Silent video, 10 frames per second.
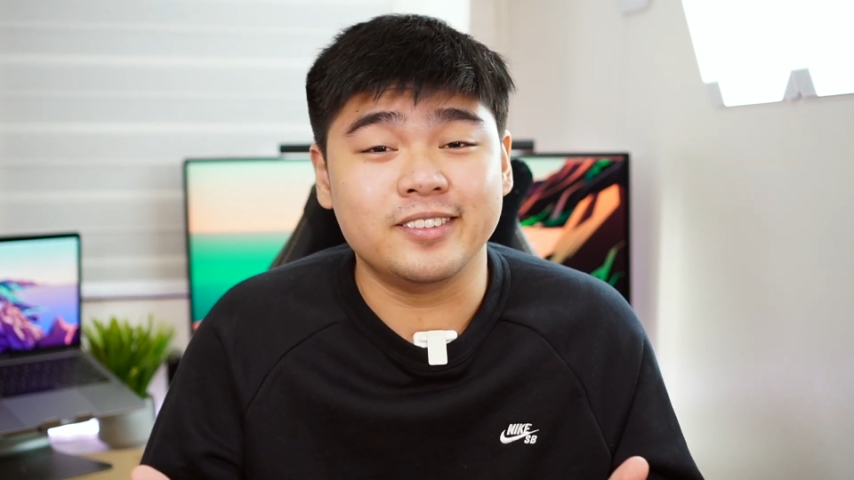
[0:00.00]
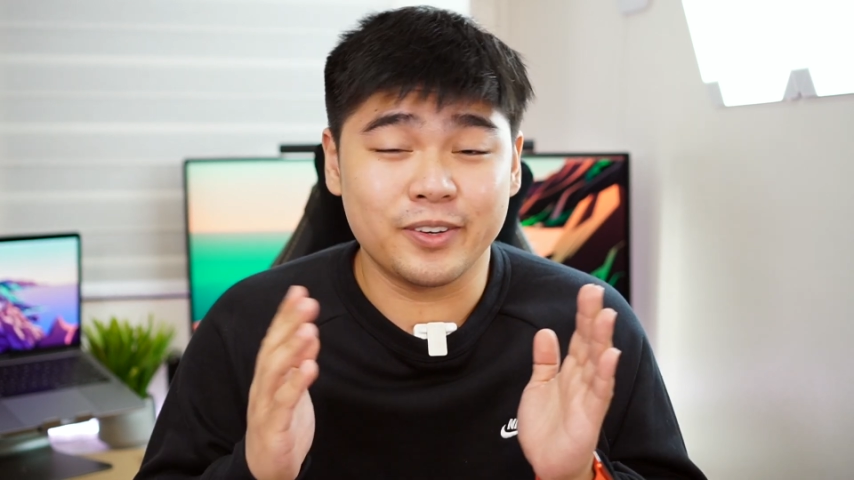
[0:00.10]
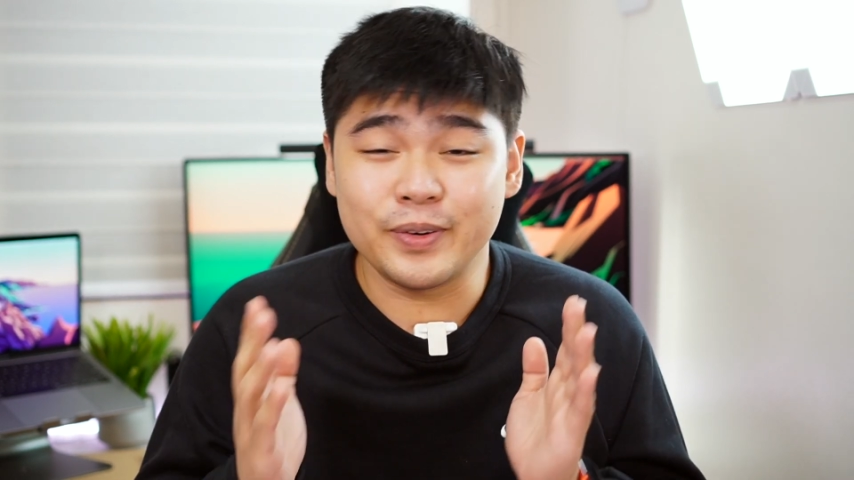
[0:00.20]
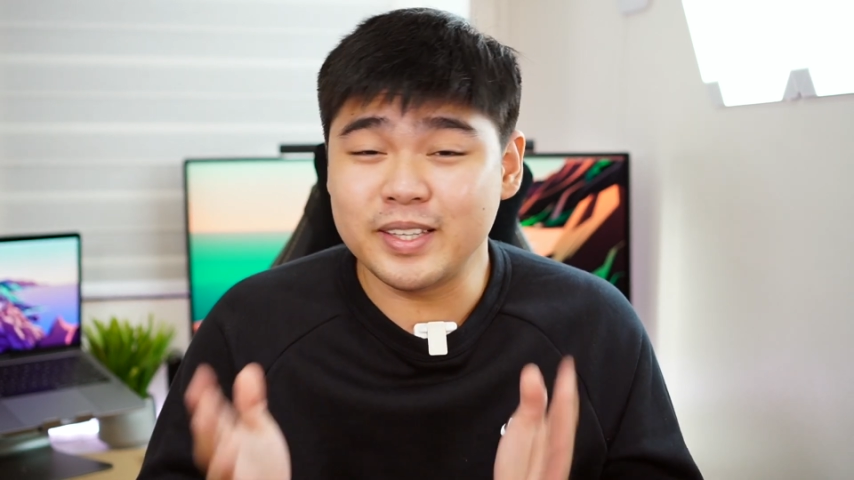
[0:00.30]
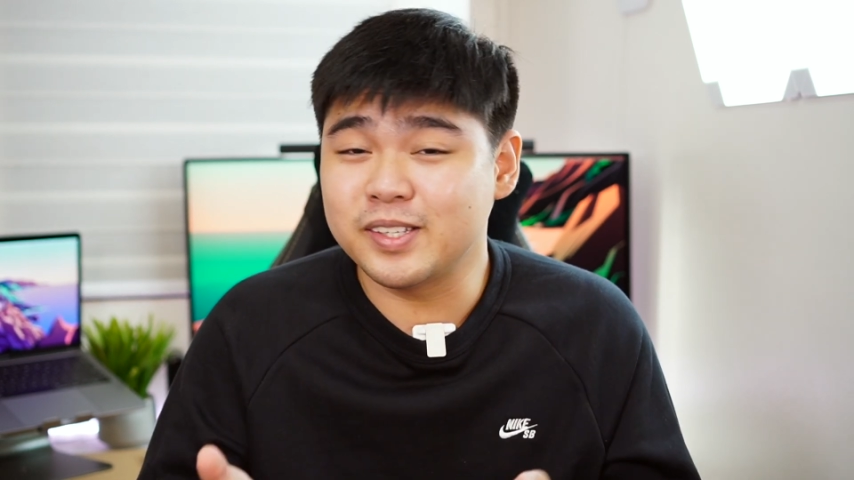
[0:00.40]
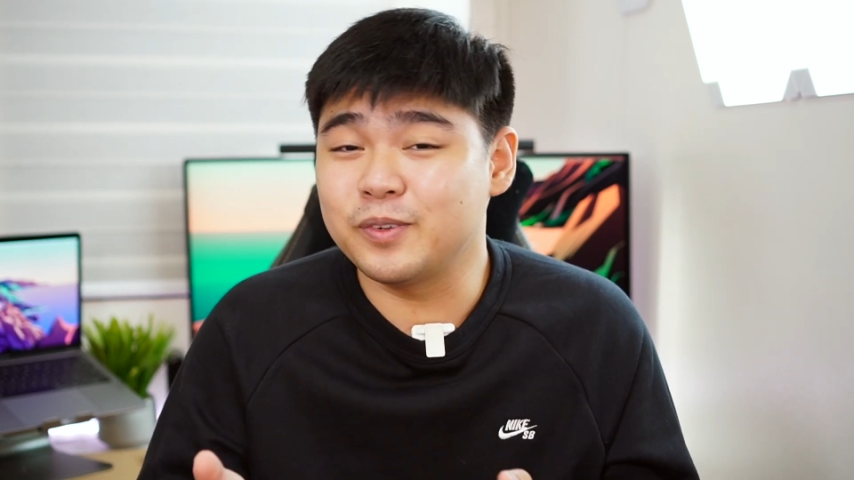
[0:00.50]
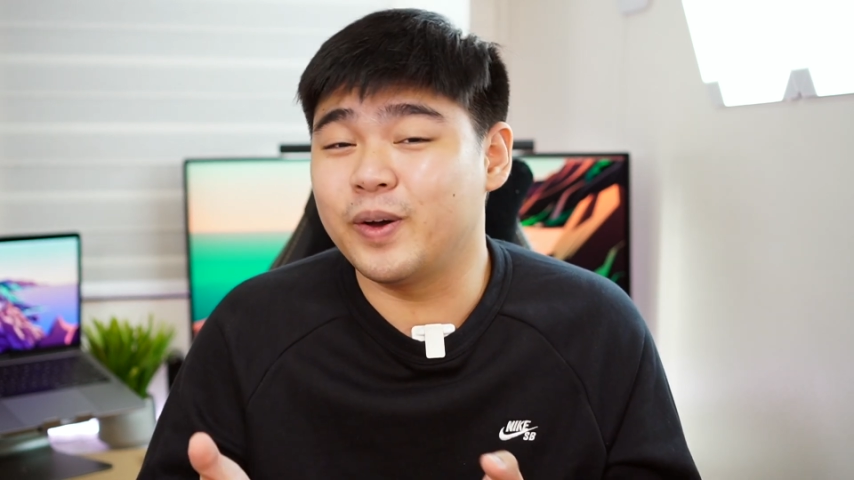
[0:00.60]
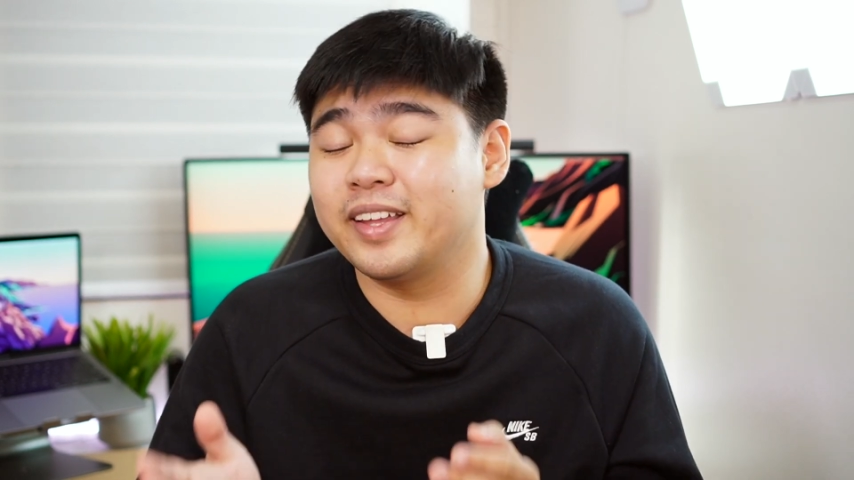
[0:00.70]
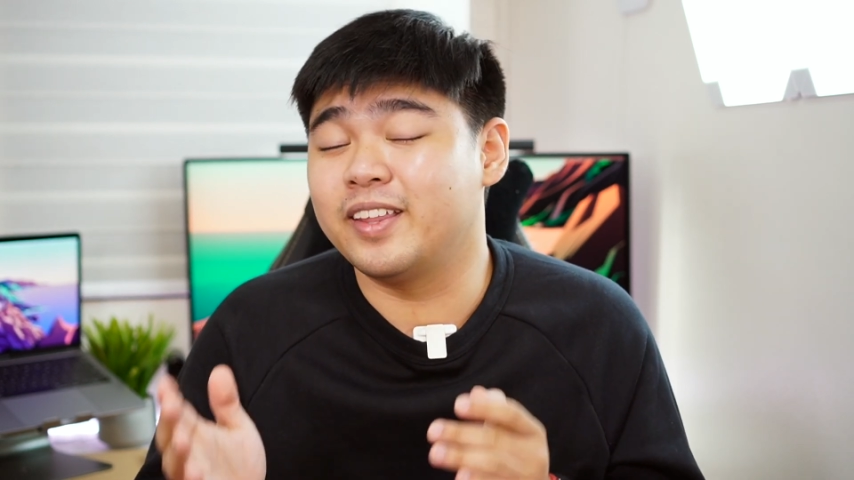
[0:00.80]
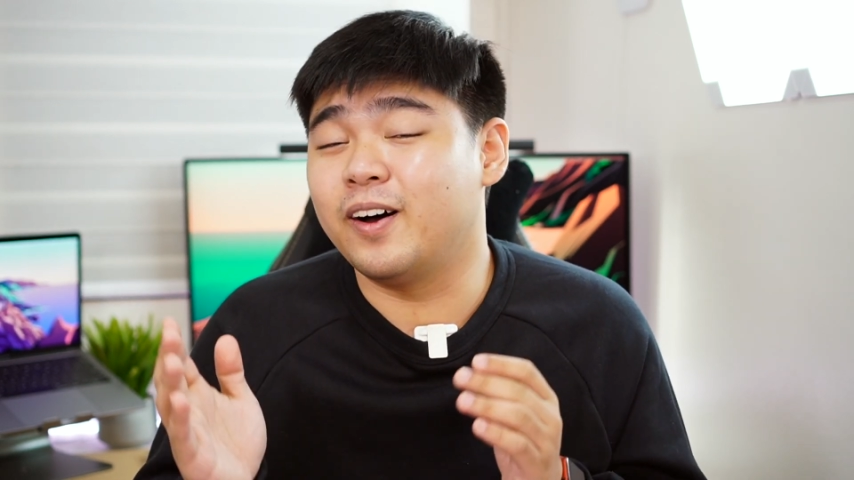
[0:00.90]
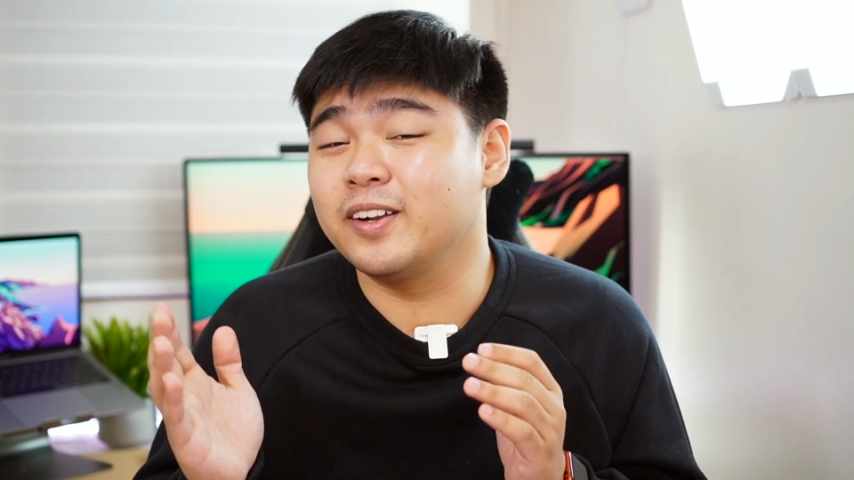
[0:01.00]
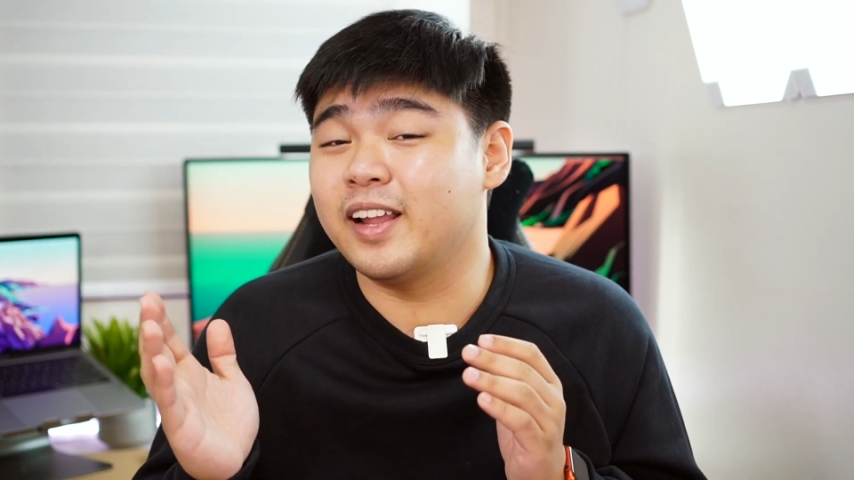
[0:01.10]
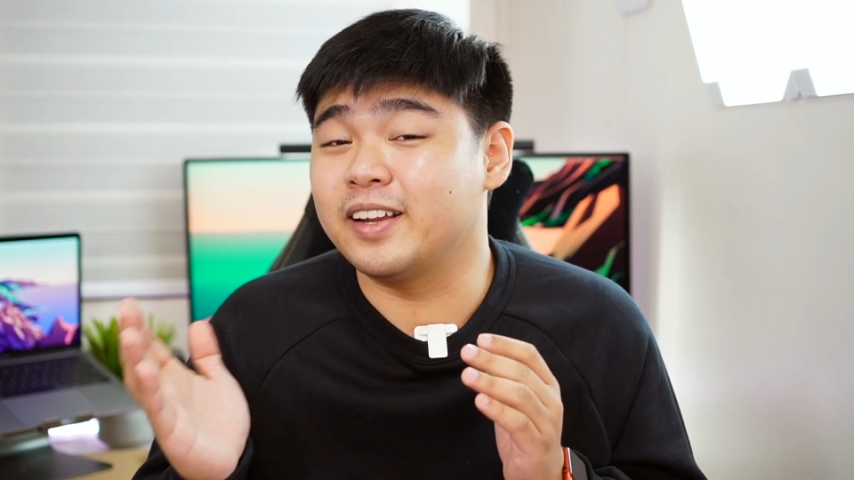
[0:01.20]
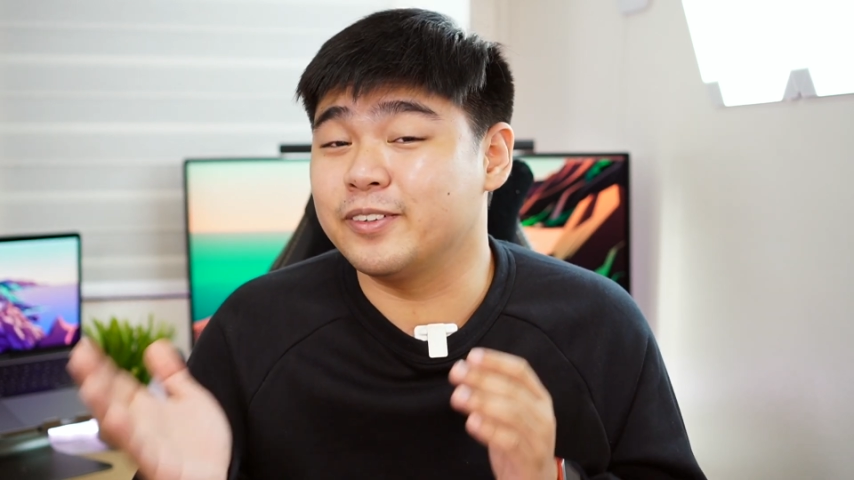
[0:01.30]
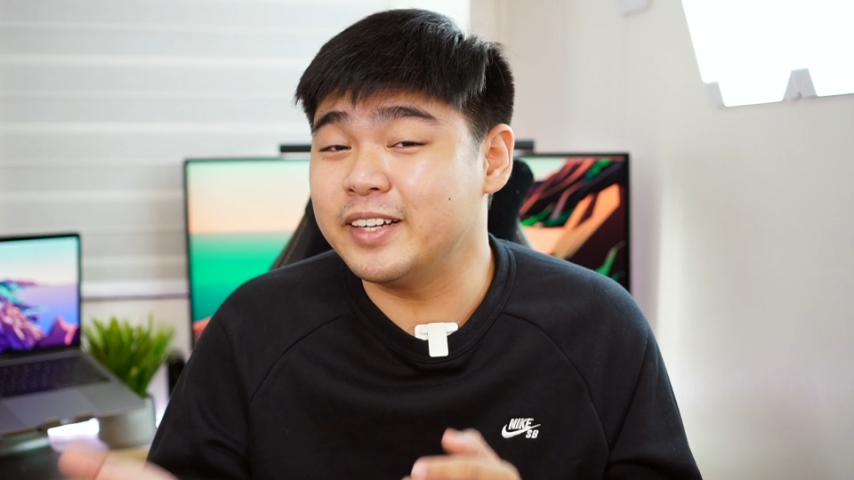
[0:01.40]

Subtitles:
The reason why the online